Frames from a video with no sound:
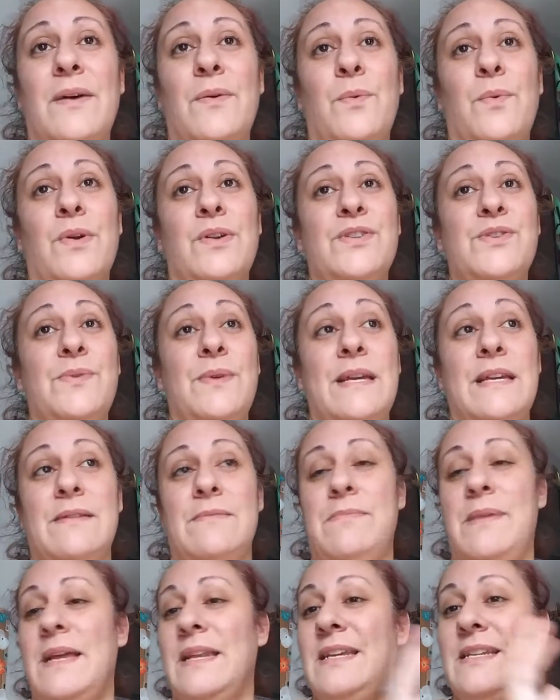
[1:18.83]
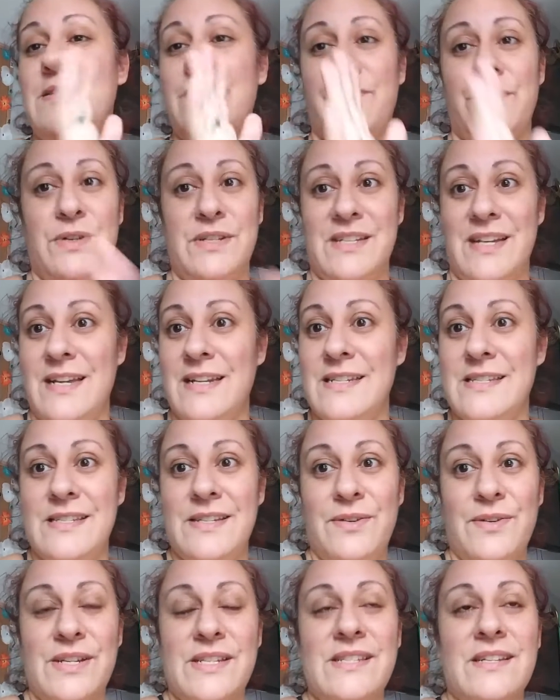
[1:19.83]
We're doing many different kind of
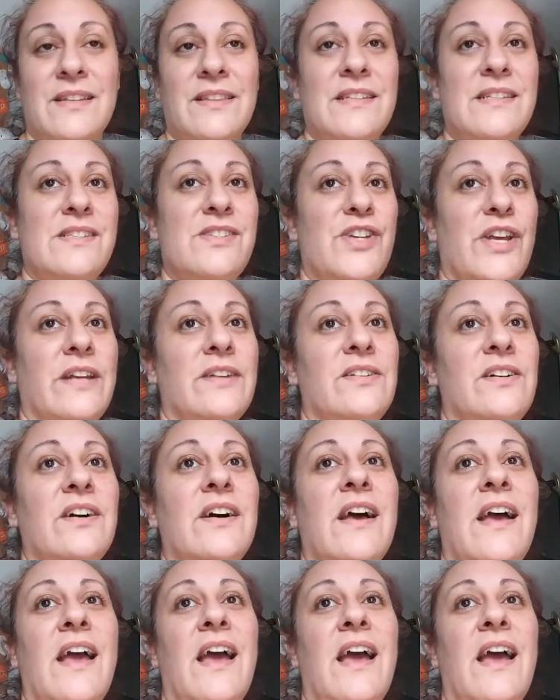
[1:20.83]
series on this channel.